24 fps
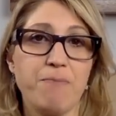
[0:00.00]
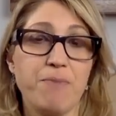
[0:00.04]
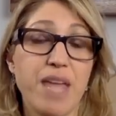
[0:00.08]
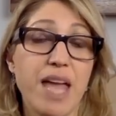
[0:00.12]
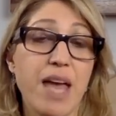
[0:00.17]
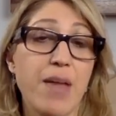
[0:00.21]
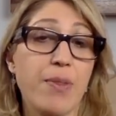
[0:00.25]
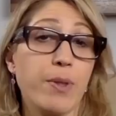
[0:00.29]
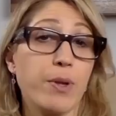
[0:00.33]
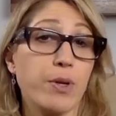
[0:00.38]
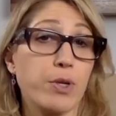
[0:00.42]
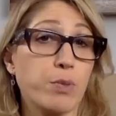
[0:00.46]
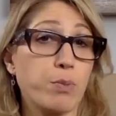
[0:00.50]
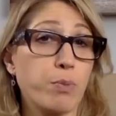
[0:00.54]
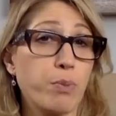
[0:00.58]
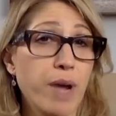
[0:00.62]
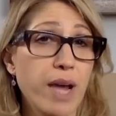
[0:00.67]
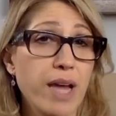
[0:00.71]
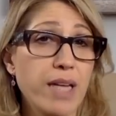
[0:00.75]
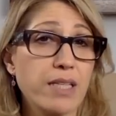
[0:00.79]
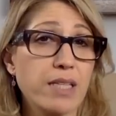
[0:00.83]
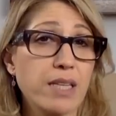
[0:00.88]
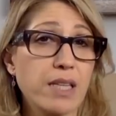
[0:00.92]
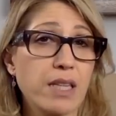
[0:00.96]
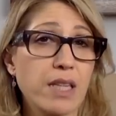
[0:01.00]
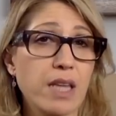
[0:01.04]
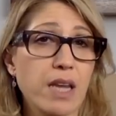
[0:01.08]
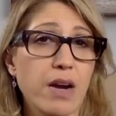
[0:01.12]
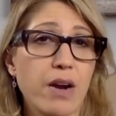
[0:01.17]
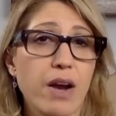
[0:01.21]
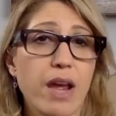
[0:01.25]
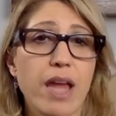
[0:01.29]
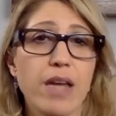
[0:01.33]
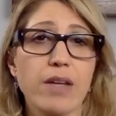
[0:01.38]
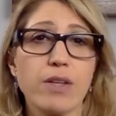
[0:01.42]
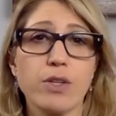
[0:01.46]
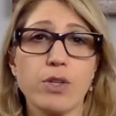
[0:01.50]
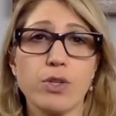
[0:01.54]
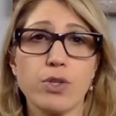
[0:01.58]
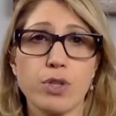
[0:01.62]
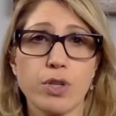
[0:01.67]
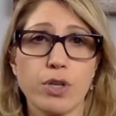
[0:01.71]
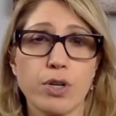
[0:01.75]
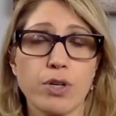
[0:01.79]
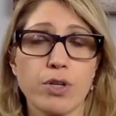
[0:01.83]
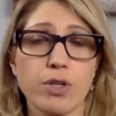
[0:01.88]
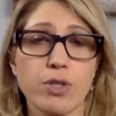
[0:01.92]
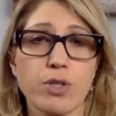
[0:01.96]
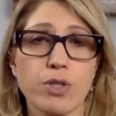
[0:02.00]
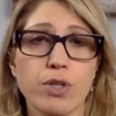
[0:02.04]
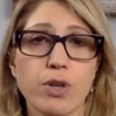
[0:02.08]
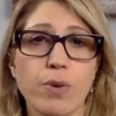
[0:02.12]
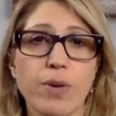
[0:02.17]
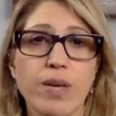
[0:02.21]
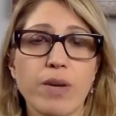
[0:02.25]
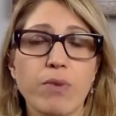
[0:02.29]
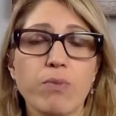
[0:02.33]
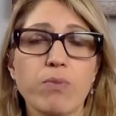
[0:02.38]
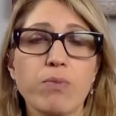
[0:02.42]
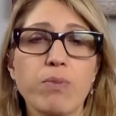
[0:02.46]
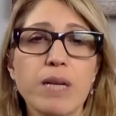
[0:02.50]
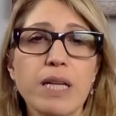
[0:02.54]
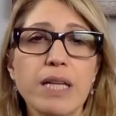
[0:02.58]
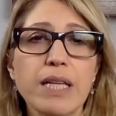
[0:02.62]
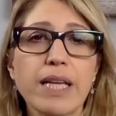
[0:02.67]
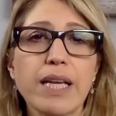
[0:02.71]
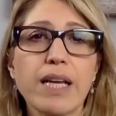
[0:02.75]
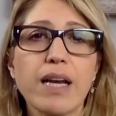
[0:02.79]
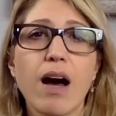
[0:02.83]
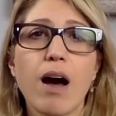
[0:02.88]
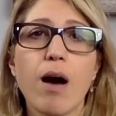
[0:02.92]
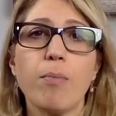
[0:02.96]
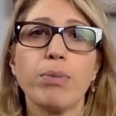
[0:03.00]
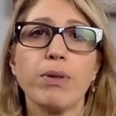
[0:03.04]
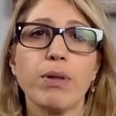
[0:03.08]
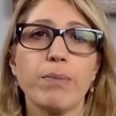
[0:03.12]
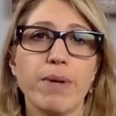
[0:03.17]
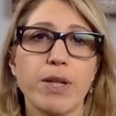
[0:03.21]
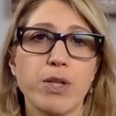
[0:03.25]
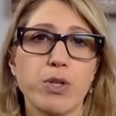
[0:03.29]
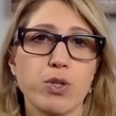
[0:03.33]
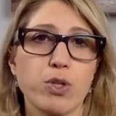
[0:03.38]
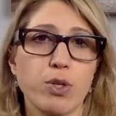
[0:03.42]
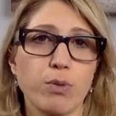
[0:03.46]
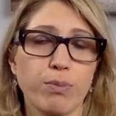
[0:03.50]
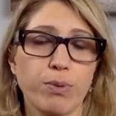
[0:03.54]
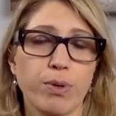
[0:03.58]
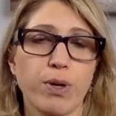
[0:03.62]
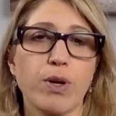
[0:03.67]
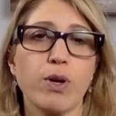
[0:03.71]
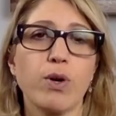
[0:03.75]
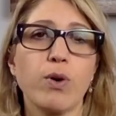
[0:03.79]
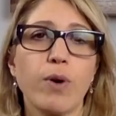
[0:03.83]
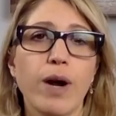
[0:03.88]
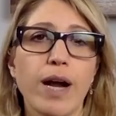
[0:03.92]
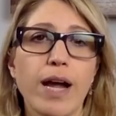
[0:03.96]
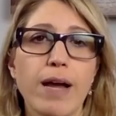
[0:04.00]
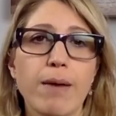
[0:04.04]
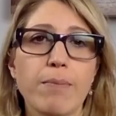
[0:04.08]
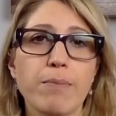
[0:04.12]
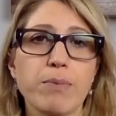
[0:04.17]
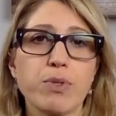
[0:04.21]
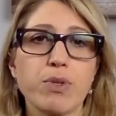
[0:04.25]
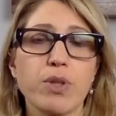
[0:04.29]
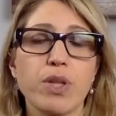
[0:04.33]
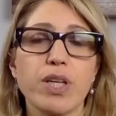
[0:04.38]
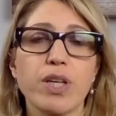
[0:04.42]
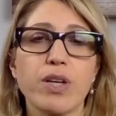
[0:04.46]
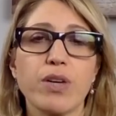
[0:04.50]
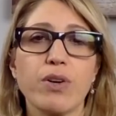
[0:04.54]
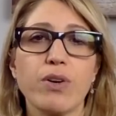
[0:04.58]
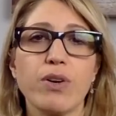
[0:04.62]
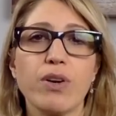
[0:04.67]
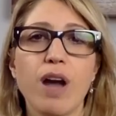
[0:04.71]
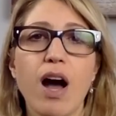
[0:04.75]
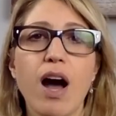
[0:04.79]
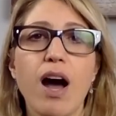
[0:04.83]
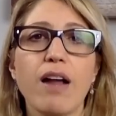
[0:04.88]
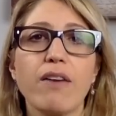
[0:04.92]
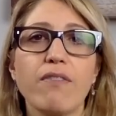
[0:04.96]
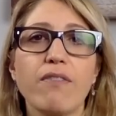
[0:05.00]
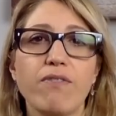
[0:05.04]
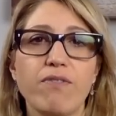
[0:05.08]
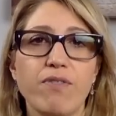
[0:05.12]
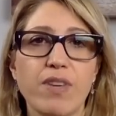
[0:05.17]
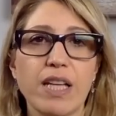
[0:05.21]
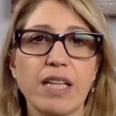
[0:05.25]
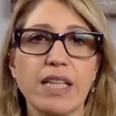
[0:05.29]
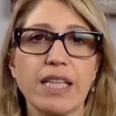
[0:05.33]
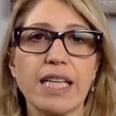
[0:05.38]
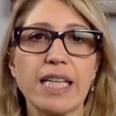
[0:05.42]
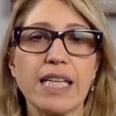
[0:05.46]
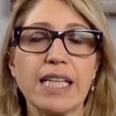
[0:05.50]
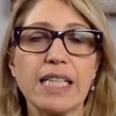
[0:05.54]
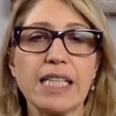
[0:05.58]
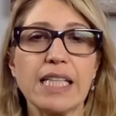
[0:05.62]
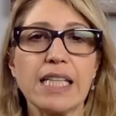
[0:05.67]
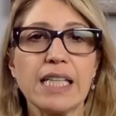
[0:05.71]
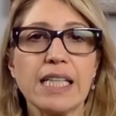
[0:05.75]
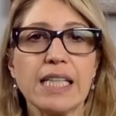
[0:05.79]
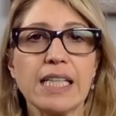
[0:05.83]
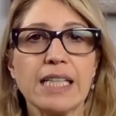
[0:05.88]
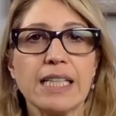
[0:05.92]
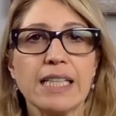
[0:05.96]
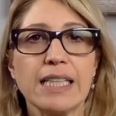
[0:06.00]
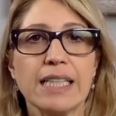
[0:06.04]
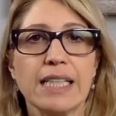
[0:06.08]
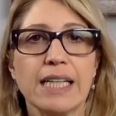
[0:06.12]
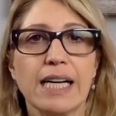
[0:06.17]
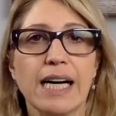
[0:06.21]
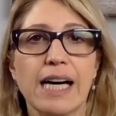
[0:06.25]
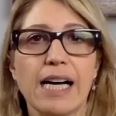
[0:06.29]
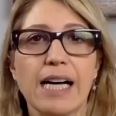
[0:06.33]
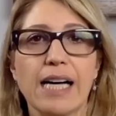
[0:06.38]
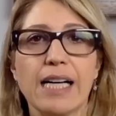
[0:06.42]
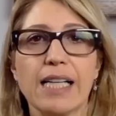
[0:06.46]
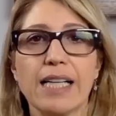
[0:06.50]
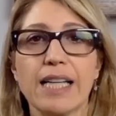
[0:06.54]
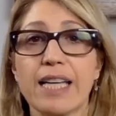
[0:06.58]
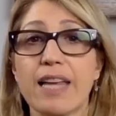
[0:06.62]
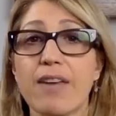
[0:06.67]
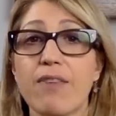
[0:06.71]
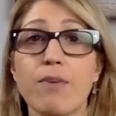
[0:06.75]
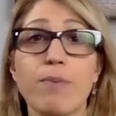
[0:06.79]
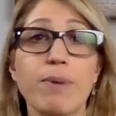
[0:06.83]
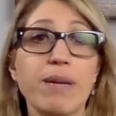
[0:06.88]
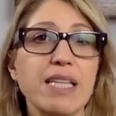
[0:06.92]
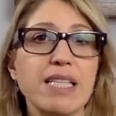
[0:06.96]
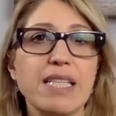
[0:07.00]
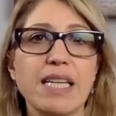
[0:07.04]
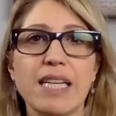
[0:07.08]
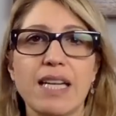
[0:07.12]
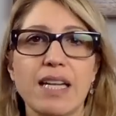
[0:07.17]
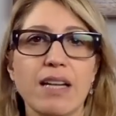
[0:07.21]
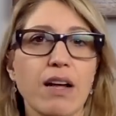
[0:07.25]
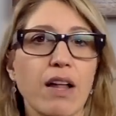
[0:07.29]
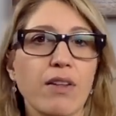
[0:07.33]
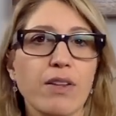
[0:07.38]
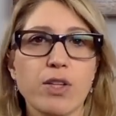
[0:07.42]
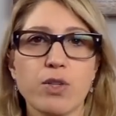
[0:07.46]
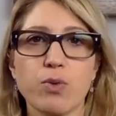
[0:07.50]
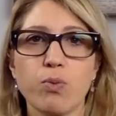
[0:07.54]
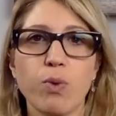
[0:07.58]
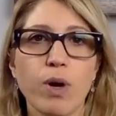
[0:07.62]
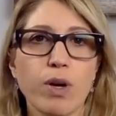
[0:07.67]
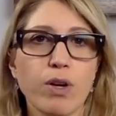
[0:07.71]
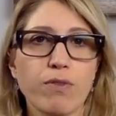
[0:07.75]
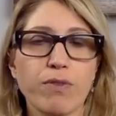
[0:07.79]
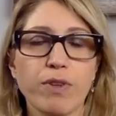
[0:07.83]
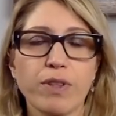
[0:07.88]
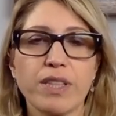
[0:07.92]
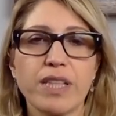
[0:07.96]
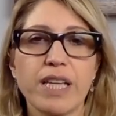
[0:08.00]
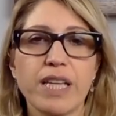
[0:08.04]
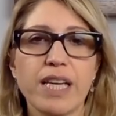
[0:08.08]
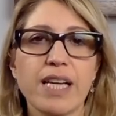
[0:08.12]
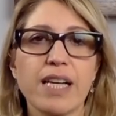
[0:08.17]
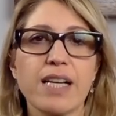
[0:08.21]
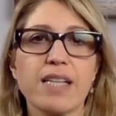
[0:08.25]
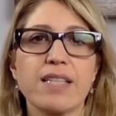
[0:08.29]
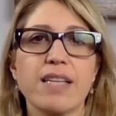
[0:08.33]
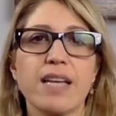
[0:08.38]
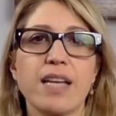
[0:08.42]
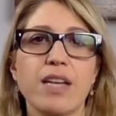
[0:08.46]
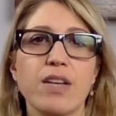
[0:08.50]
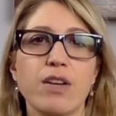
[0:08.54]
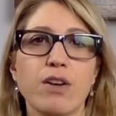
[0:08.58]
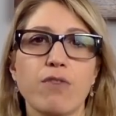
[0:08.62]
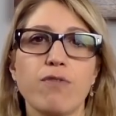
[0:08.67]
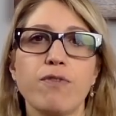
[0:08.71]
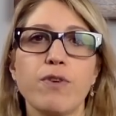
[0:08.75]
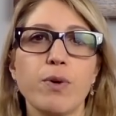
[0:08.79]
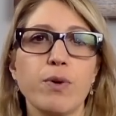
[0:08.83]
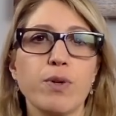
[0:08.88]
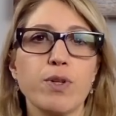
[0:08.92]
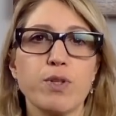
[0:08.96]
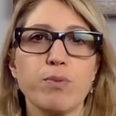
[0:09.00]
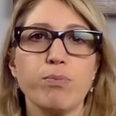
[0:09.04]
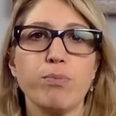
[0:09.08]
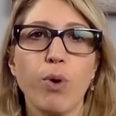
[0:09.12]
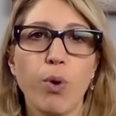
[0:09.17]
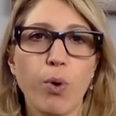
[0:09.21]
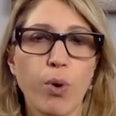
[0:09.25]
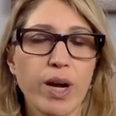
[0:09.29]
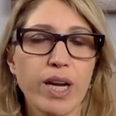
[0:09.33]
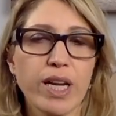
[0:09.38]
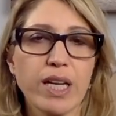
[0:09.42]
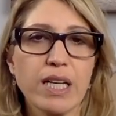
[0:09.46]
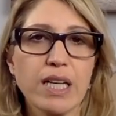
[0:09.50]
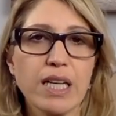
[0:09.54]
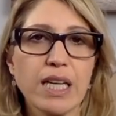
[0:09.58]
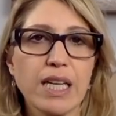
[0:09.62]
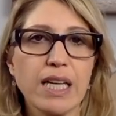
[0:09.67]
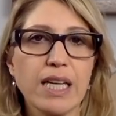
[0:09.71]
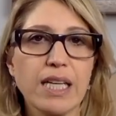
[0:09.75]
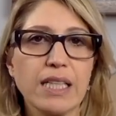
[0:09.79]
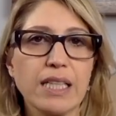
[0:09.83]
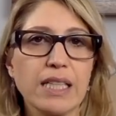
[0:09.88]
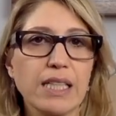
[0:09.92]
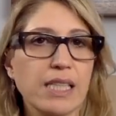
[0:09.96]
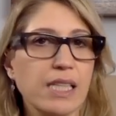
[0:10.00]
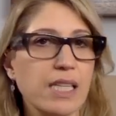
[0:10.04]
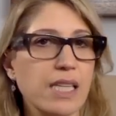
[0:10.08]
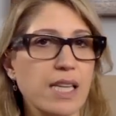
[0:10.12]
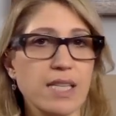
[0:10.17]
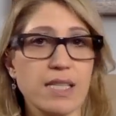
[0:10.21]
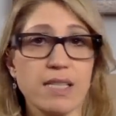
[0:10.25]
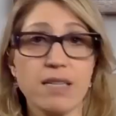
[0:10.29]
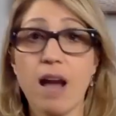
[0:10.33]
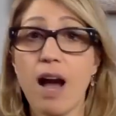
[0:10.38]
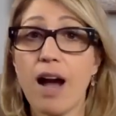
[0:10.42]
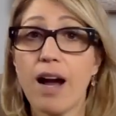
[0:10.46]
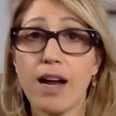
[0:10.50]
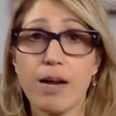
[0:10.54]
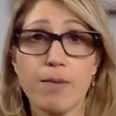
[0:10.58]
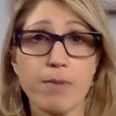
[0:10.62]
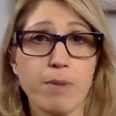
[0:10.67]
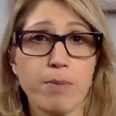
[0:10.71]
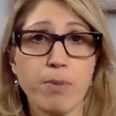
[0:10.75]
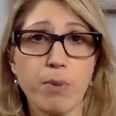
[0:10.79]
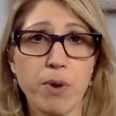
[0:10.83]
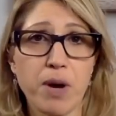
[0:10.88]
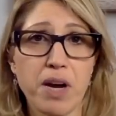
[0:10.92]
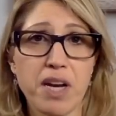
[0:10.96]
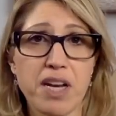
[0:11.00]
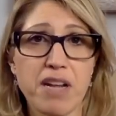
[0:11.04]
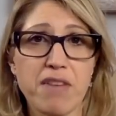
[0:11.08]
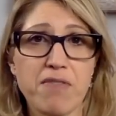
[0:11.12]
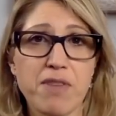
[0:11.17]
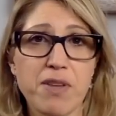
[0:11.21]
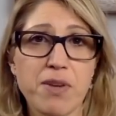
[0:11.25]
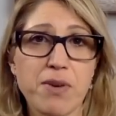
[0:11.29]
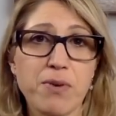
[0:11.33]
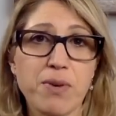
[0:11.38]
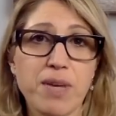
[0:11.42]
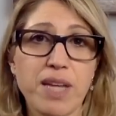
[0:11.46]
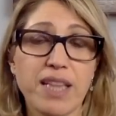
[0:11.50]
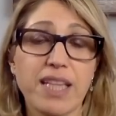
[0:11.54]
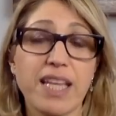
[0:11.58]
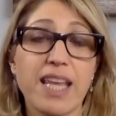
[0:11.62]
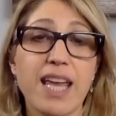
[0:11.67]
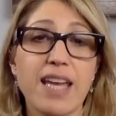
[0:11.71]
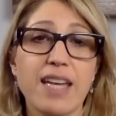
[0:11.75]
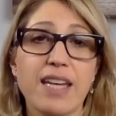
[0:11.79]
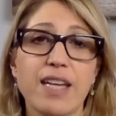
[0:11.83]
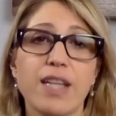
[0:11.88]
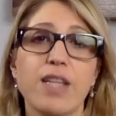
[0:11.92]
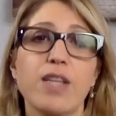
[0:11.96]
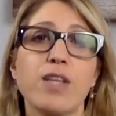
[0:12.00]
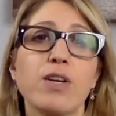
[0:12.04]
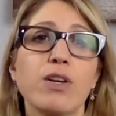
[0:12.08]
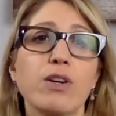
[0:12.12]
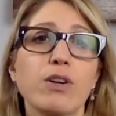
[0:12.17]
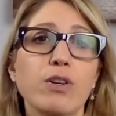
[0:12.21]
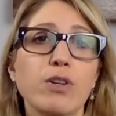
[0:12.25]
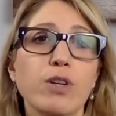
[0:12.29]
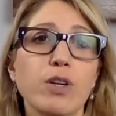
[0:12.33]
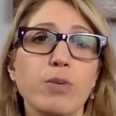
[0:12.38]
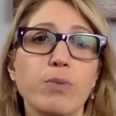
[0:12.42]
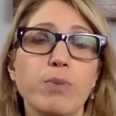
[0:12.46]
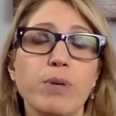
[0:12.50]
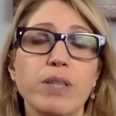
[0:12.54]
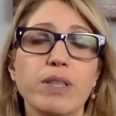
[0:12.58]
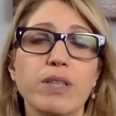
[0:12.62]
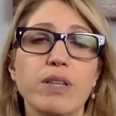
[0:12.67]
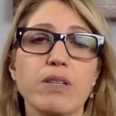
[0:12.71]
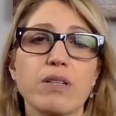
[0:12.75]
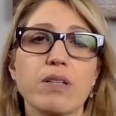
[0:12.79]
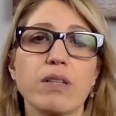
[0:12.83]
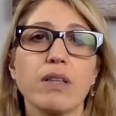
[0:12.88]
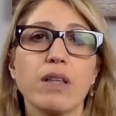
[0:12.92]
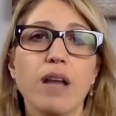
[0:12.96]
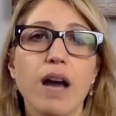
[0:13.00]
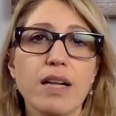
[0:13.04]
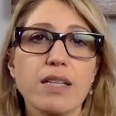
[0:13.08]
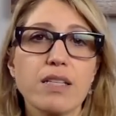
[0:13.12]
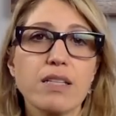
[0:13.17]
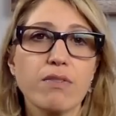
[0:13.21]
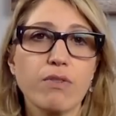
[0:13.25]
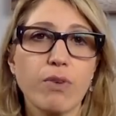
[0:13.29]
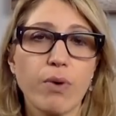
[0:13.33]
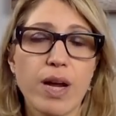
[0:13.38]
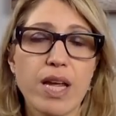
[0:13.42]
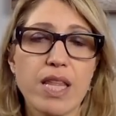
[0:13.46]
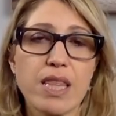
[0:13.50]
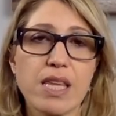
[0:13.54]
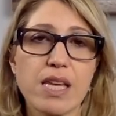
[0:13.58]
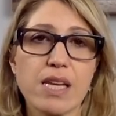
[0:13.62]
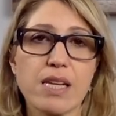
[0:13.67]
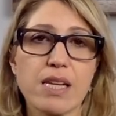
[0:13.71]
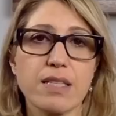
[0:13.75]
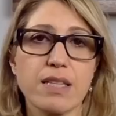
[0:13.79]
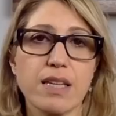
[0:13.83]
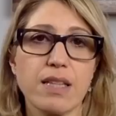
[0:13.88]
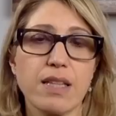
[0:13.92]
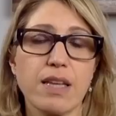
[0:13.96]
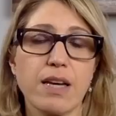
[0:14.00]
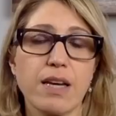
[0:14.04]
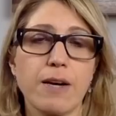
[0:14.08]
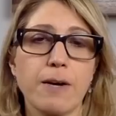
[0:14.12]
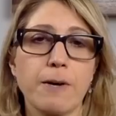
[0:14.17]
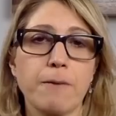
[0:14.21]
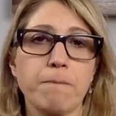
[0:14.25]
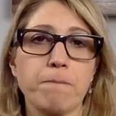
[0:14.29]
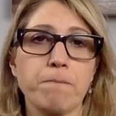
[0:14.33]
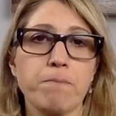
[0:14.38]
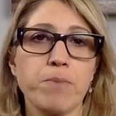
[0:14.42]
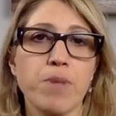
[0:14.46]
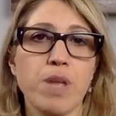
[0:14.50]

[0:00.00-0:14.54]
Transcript: And there's breads in there and desserts. So it really complements your program so that you're not feeling like everybody's eating all these wonderful things and your food is boring. It is not going to be boring if you get the Candida Cure Cookbook. There's lots of great things in there.